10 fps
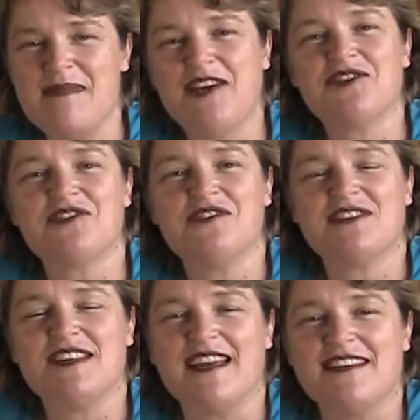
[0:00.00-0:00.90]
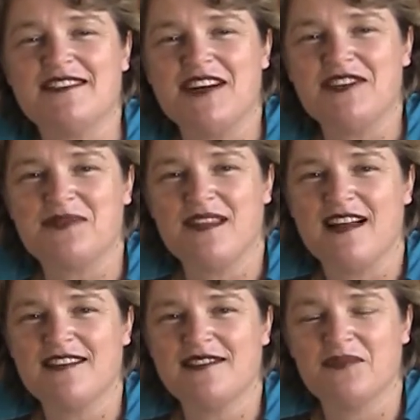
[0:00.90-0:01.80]
Make sure you stay in touch with
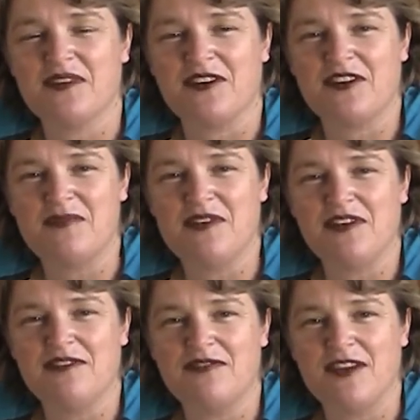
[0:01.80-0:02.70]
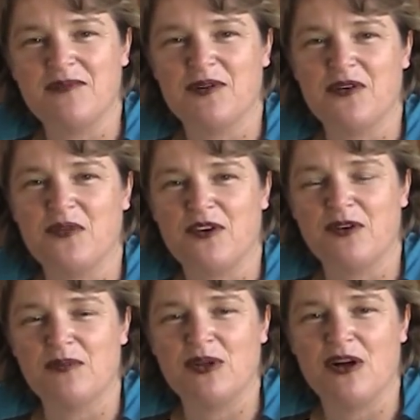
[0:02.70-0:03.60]
us, with our community at Facebook or on
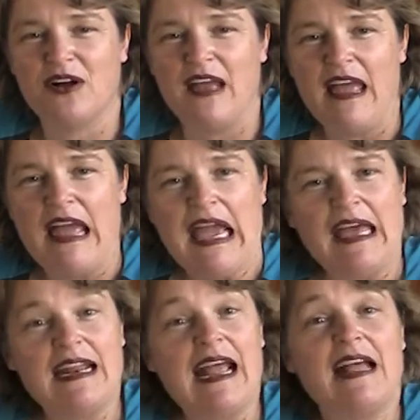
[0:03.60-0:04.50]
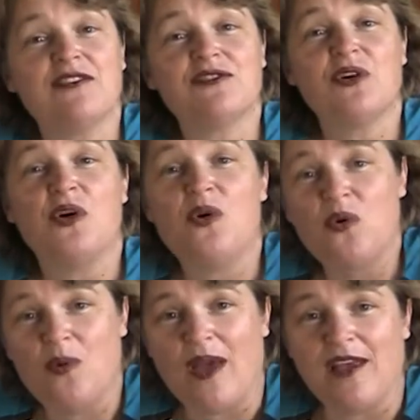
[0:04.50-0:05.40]
our blog. And as
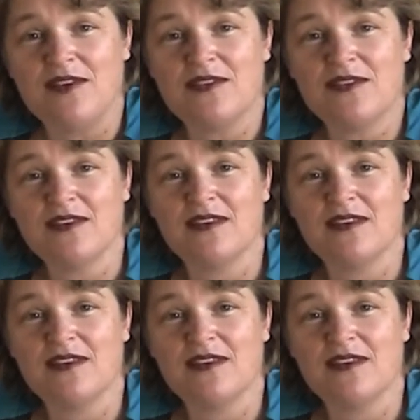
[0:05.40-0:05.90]
always,